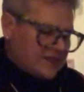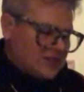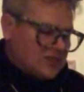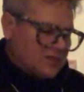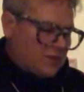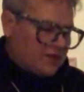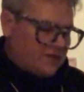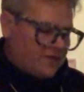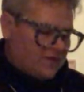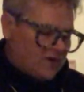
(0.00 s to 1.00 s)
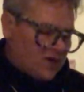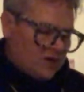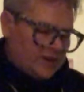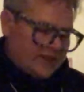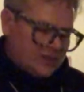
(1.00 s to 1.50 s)
like you just want to
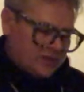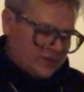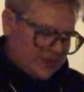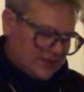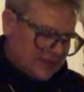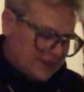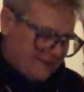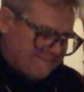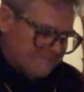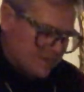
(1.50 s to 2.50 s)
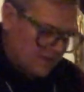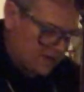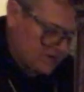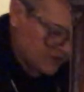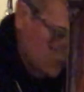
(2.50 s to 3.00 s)
fall into it. There's